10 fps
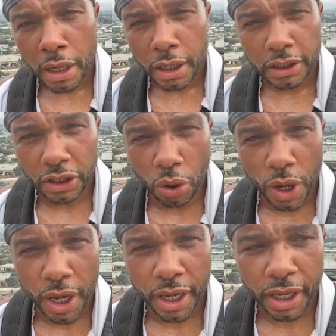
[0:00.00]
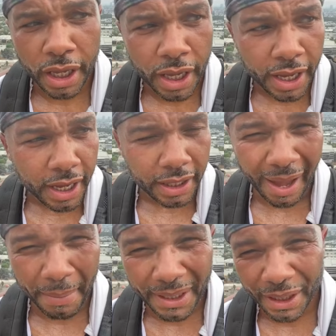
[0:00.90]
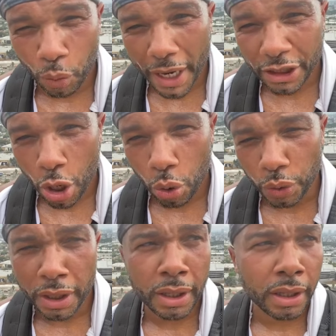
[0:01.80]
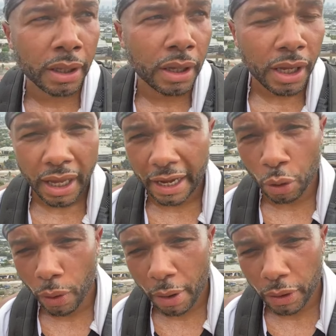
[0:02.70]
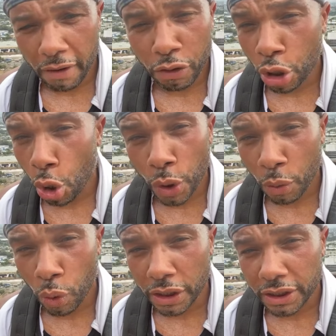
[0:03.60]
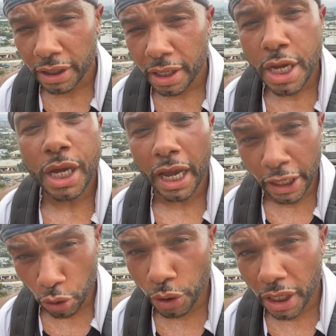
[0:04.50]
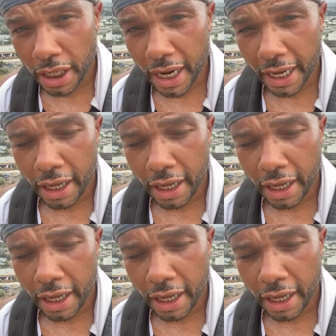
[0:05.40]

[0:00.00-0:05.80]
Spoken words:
So that means it writes code. It can write whatever code it wants in your DNA